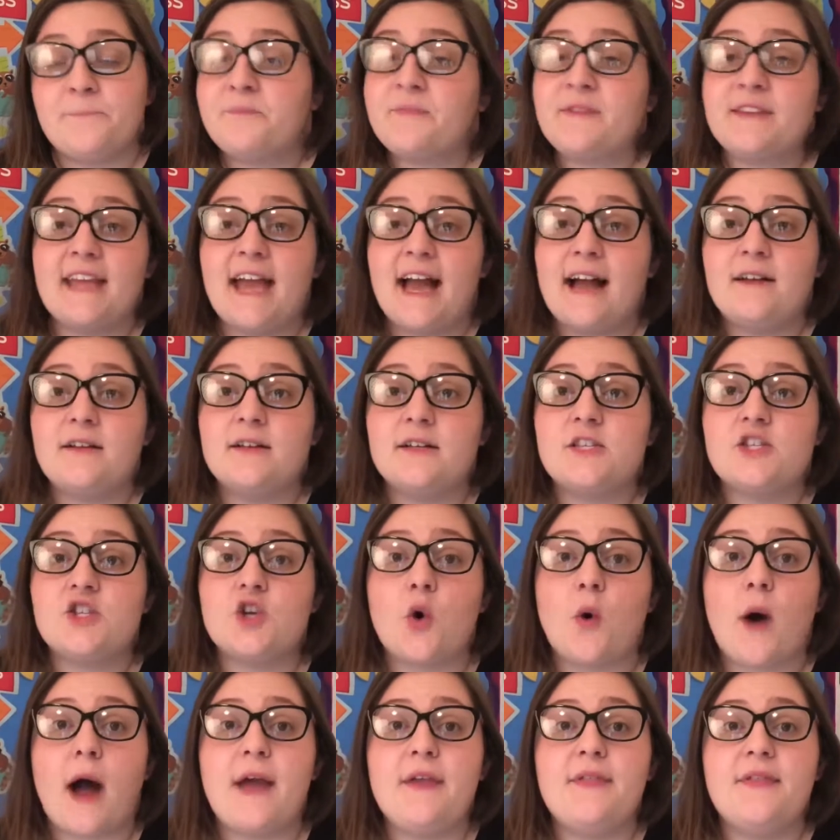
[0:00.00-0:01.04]
yeah,
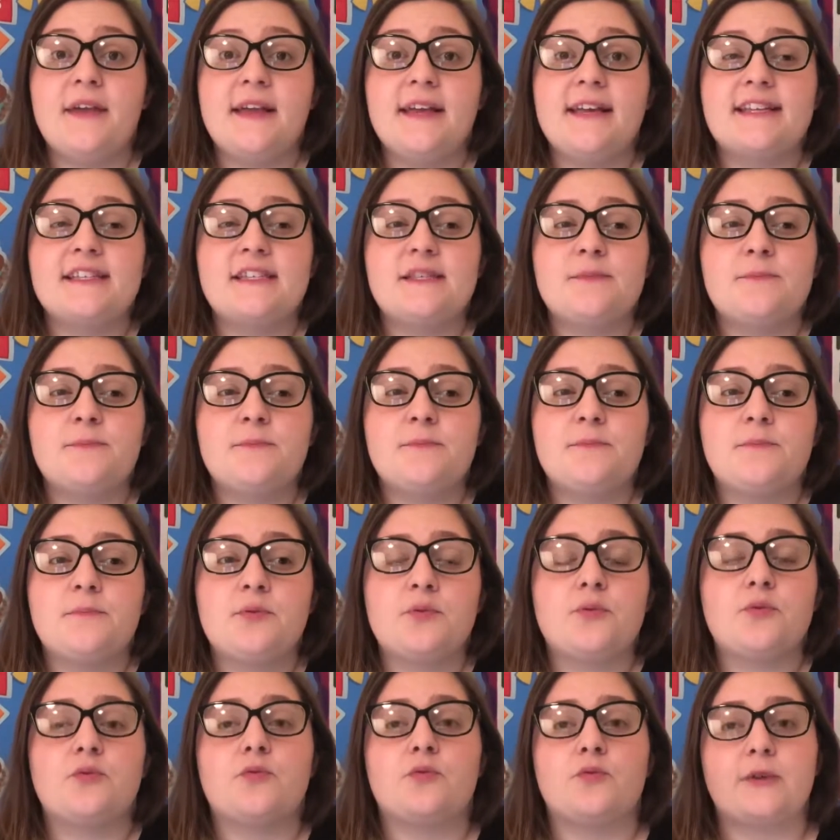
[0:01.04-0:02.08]
so I think it's
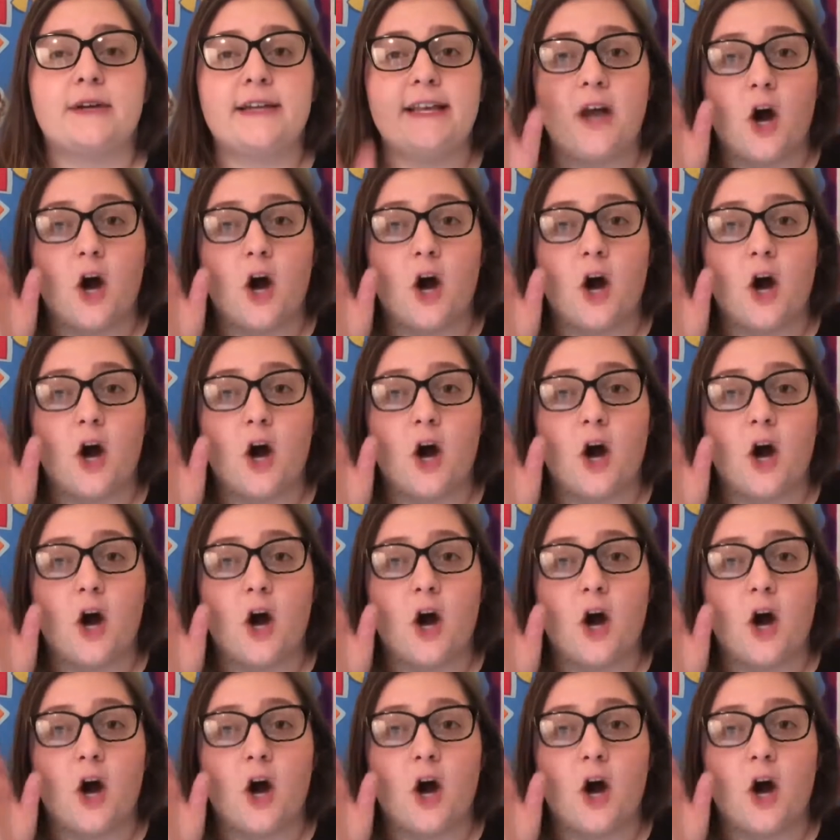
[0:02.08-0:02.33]
pretty